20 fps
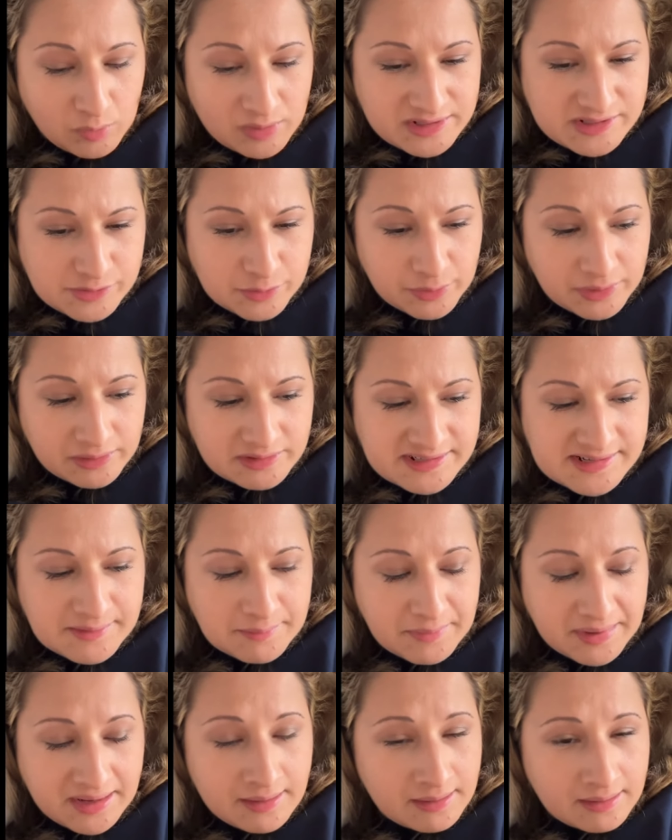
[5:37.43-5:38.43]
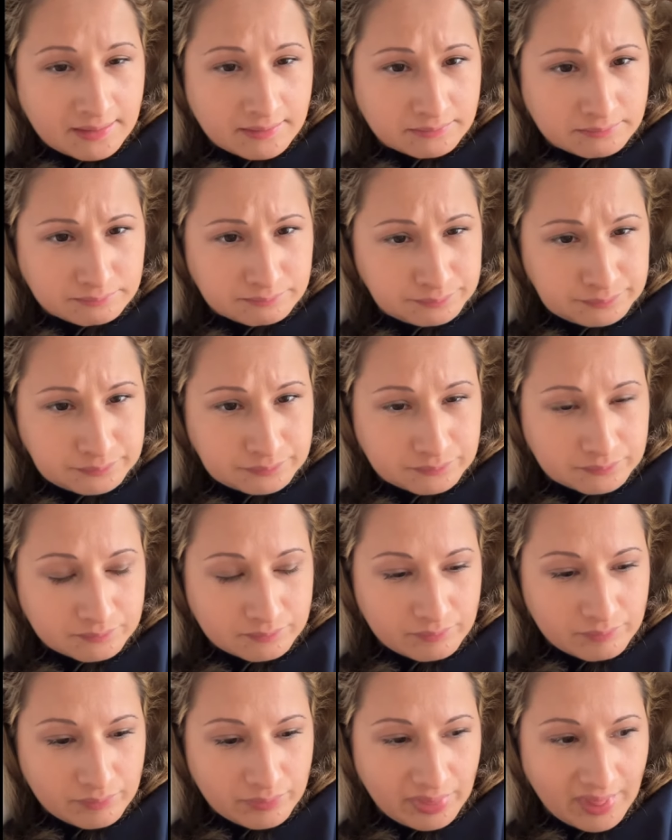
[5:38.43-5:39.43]
and what's real to me.
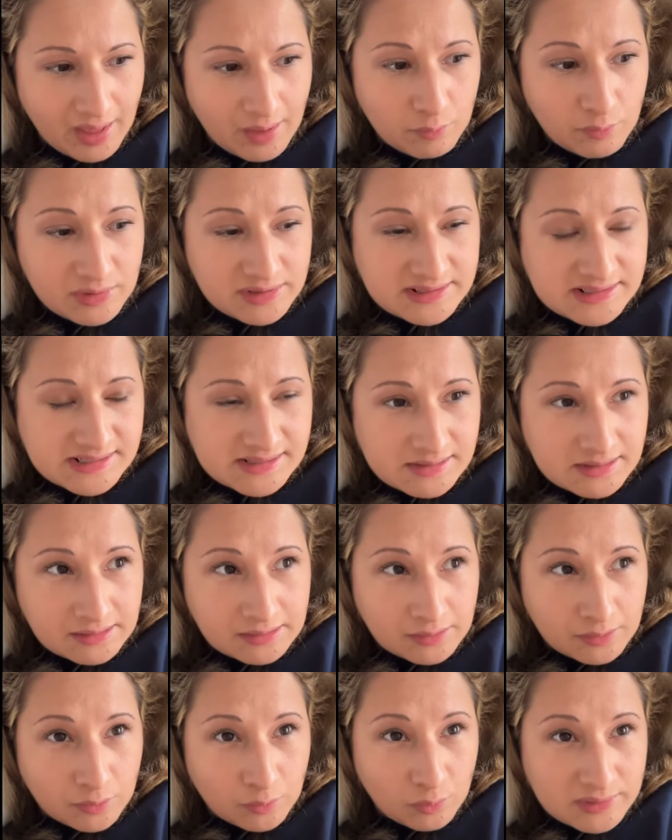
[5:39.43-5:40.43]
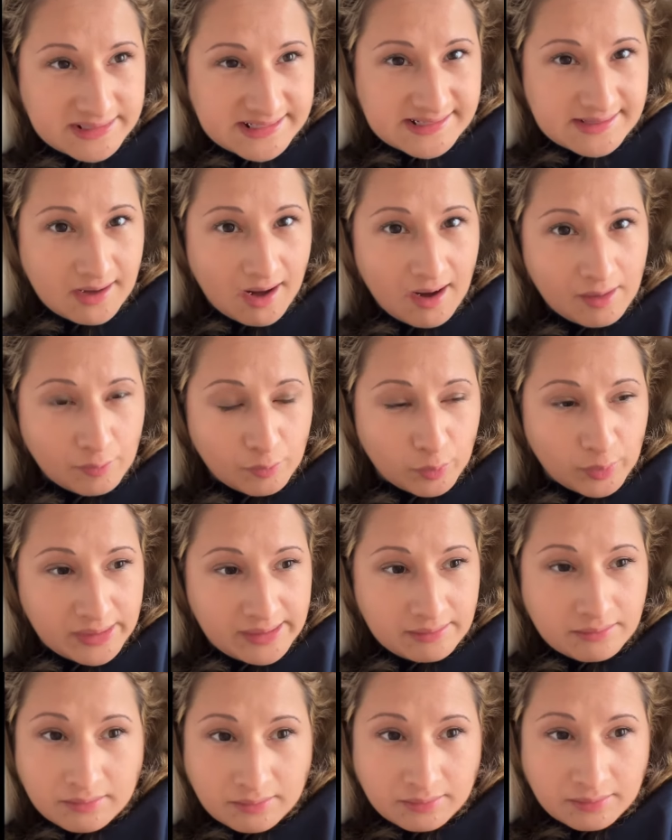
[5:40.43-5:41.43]
And what's not
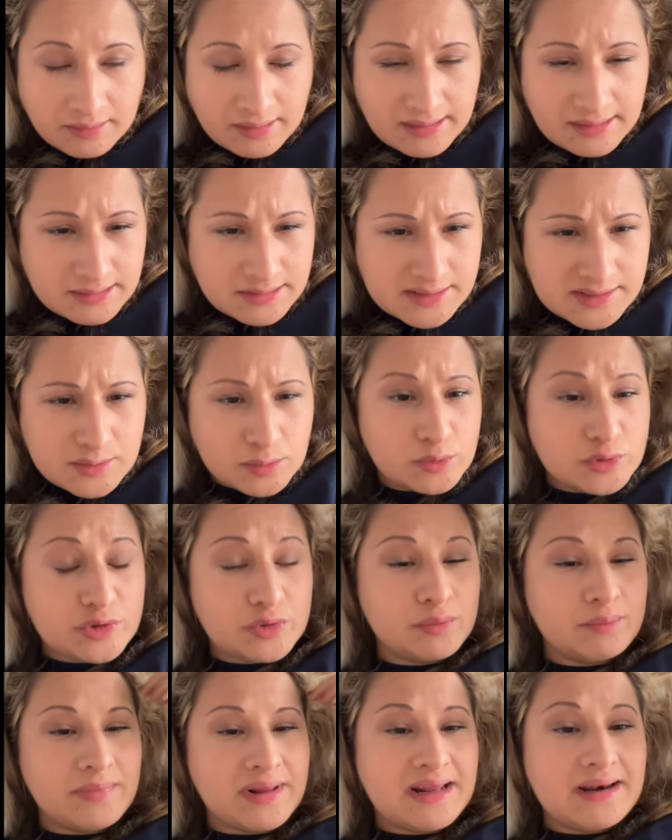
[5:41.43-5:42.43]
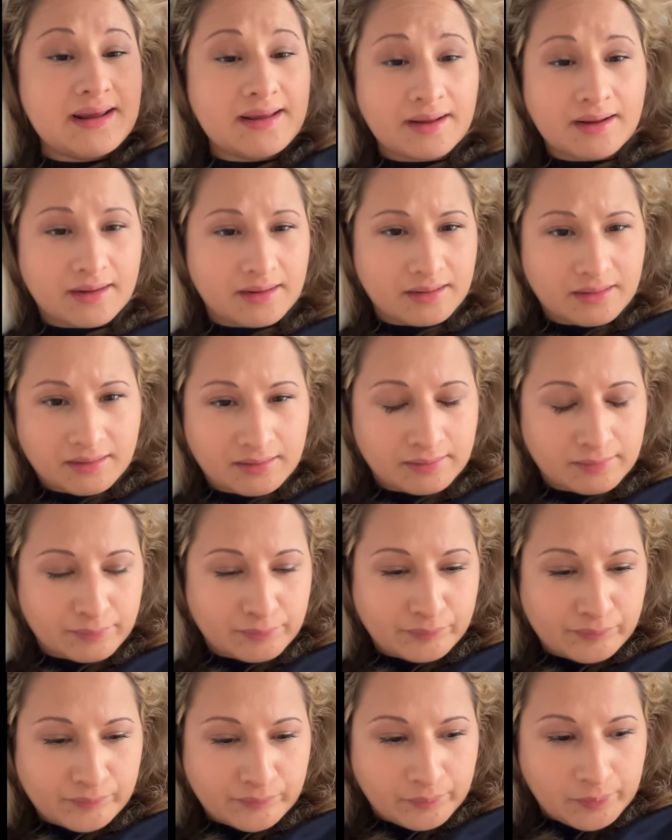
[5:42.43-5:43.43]
real is social media.
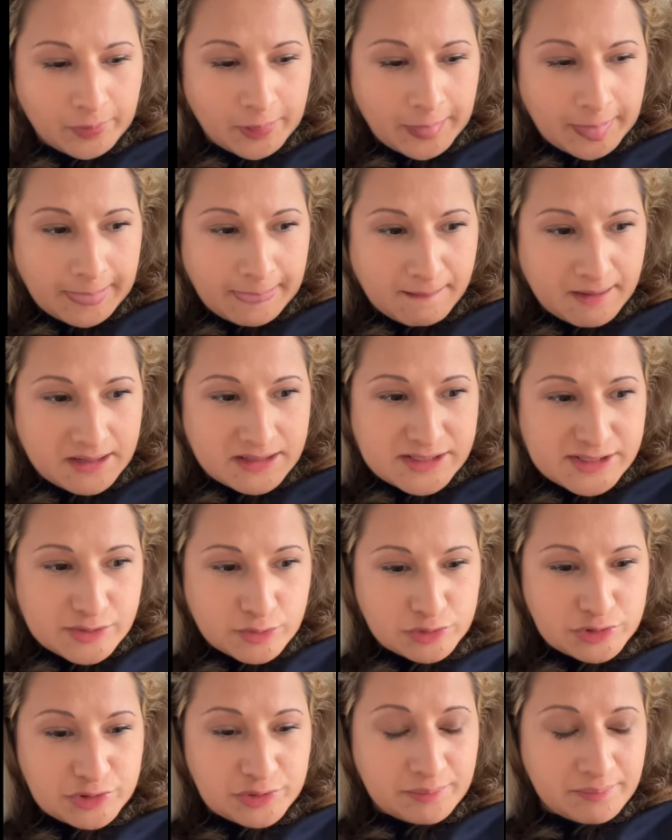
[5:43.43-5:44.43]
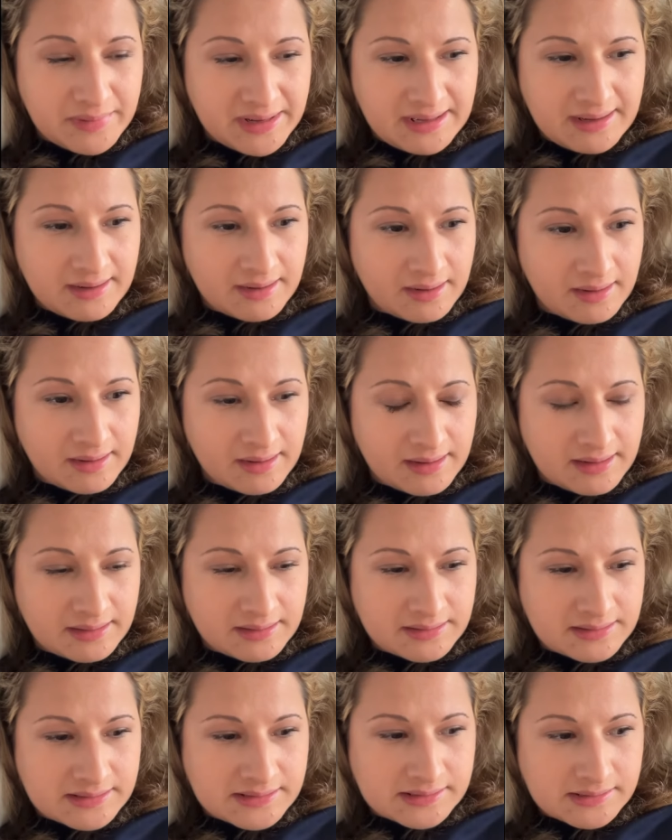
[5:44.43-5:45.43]
Like, social media
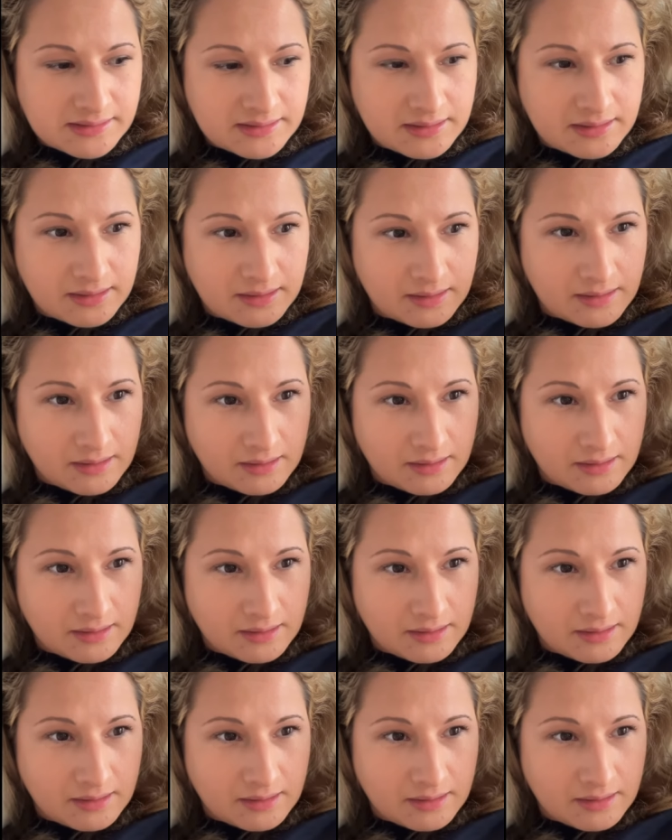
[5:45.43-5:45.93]
is